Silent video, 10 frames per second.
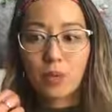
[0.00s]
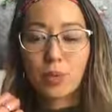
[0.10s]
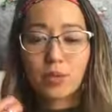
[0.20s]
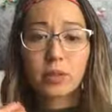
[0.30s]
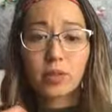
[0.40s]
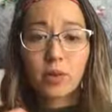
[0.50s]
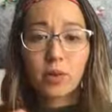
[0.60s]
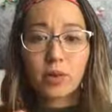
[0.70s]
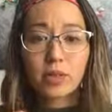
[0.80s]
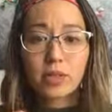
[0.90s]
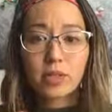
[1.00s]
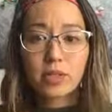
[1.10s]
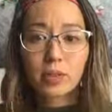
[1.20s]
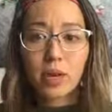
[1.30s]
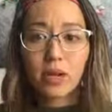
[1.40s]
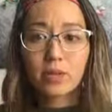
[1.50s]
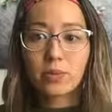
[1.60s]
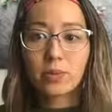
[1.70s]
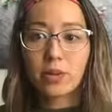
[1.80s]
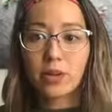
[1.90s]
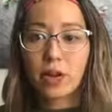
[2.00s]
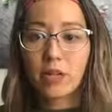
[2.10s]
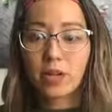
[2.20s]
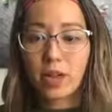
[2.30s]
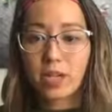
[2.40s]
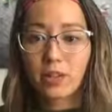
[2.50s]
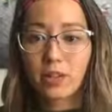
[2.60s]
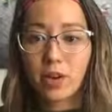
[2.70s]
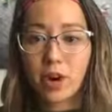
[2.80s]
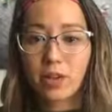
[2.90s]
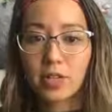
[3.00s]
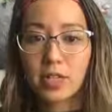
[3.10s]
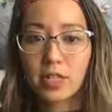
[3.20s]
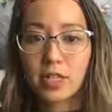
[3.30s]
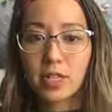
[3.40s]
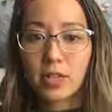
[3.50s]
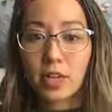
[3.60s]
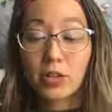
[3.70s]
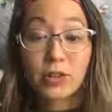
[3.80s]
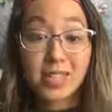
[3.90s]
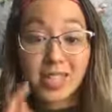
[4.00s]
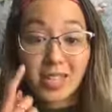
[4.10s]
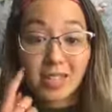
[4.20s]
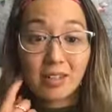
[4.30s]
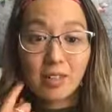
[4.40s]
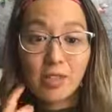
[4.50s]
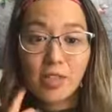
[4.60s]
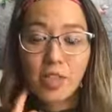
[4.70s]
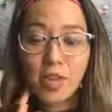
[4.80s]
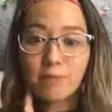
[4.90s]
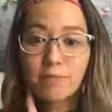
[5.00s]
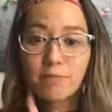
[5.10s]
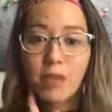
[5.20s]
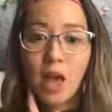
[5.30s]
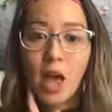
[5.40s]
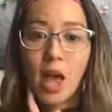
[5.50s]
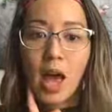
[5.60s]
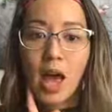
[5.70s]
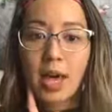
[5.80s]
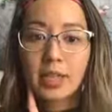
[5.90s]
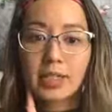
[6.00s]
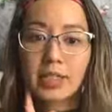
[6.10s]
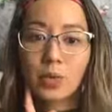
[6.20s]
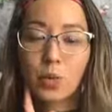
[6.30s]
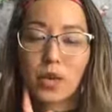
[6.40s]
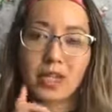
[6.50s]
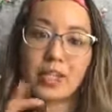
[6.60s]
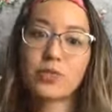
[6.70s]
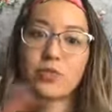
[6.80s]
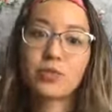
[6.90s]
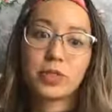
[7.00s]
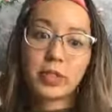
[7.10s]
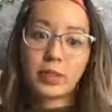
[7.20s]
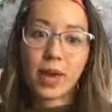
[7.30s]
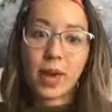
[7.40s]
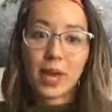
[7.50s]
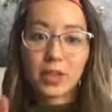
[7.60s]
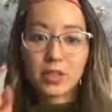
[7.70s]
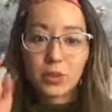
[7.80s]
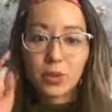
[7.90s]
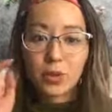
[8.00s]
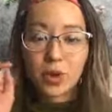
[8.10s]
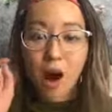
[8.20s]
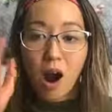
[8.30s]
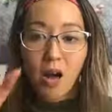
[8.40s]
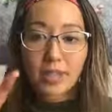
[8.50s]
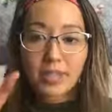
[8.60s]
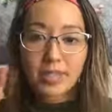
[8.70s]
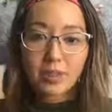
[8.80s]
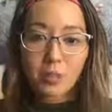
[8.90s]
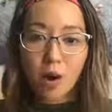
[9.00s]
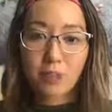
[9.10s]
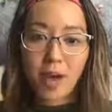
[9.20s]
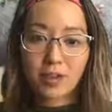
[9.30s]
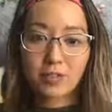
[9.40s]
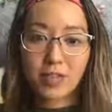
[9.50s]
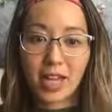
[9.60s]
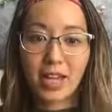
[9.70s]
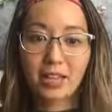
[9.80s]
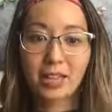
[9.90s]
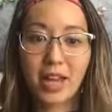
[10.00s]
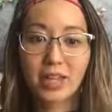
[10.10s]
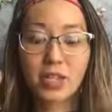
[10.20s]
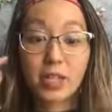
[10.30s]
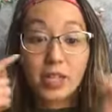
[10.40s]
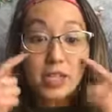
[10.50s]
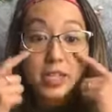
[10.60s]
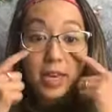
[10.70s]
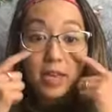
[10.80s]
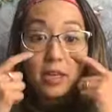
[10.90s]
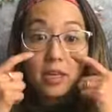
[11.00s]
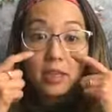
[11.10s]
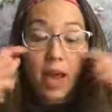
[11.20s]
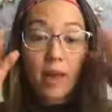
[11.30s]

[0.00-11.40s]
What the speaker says: brittle and coarse as well with an overactive thyroid. Your skin can thin. And when it gets really bad, your eyes can pop out of your head. Like you can see,